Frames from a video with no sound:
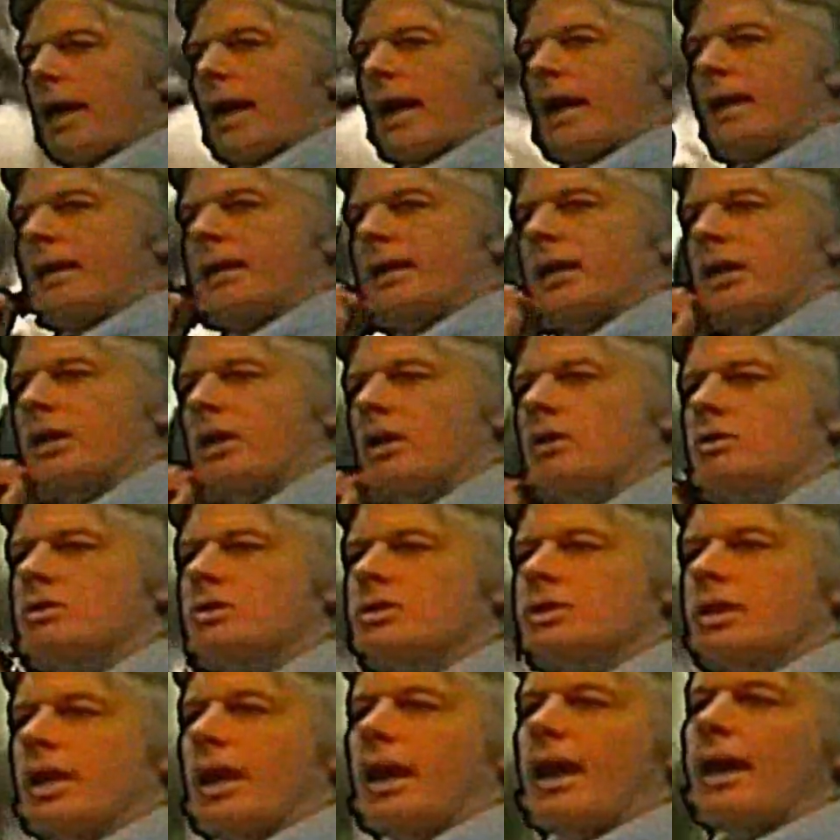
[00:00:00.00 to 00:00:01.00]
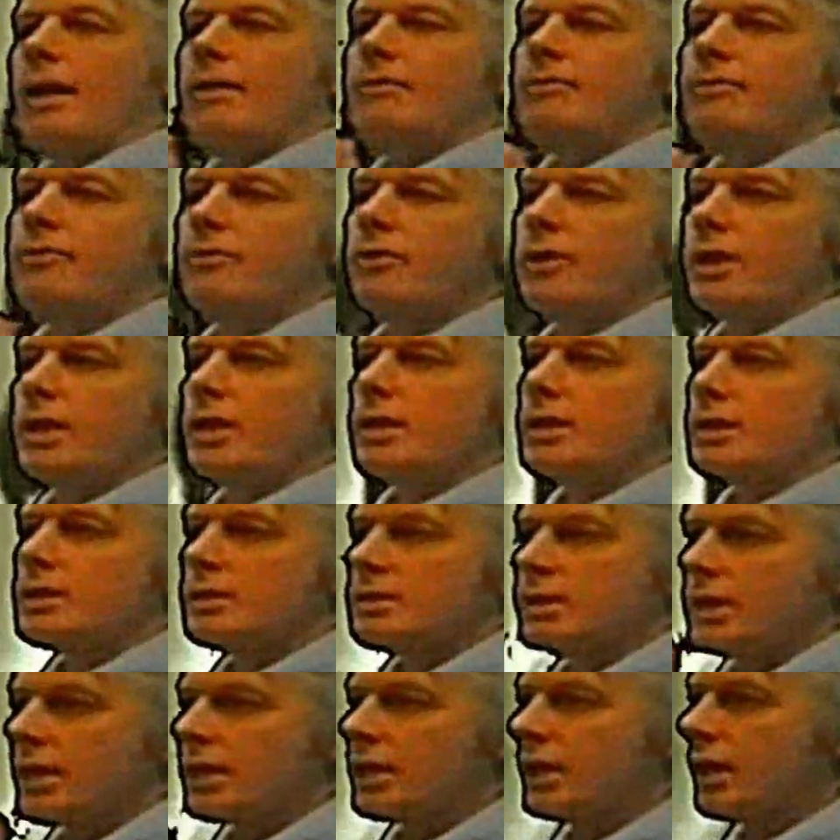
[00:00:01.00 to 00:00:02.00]
and it goes to every
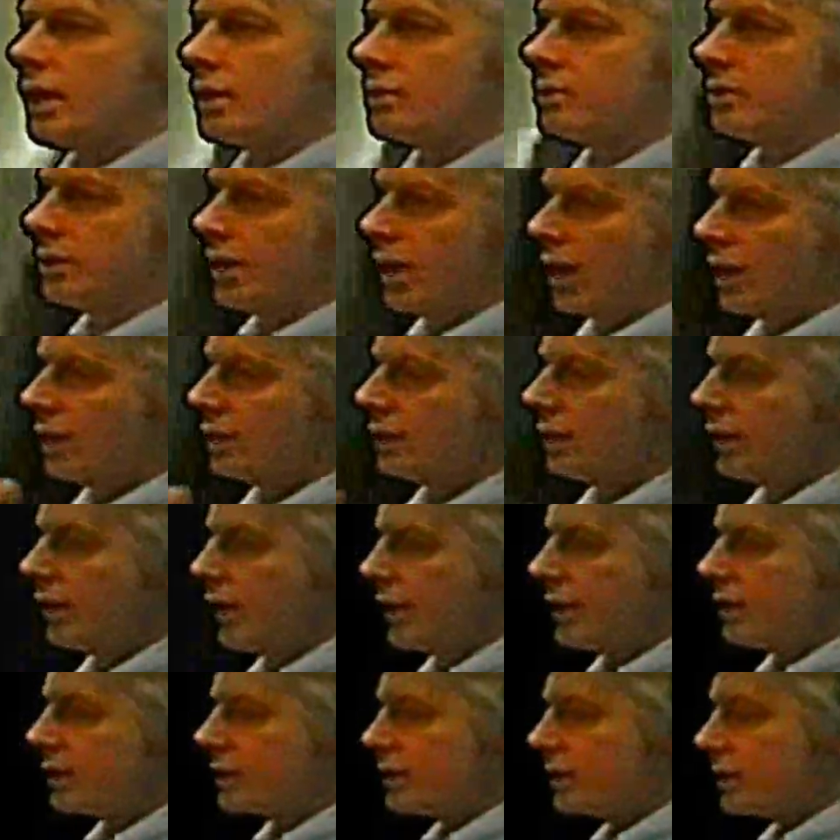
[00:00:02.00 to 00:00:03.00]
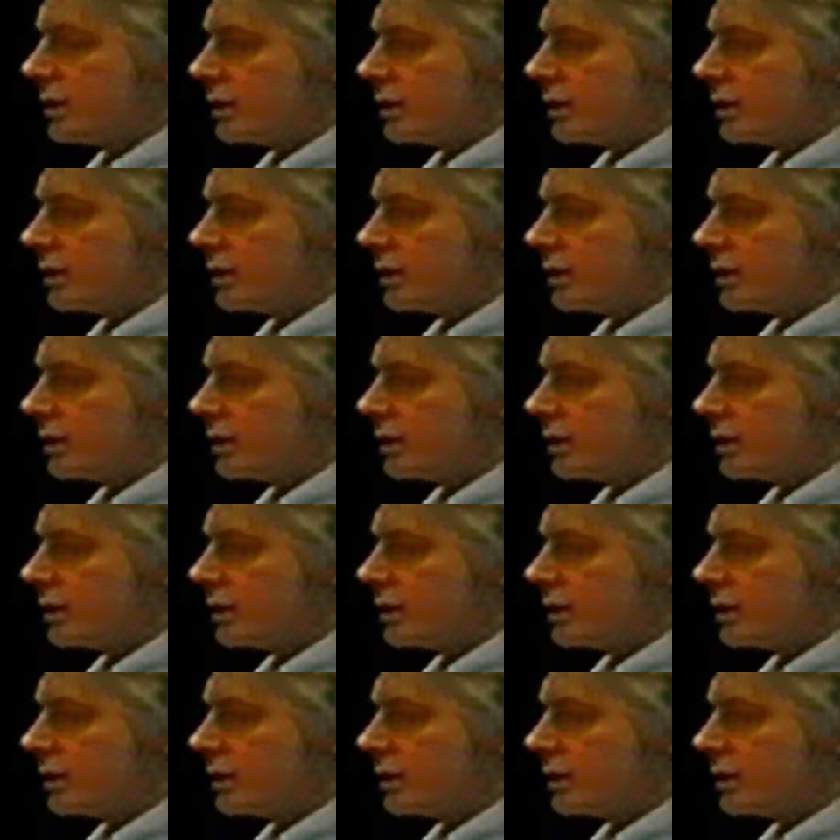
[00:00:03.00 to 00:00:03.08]
decoder linked to the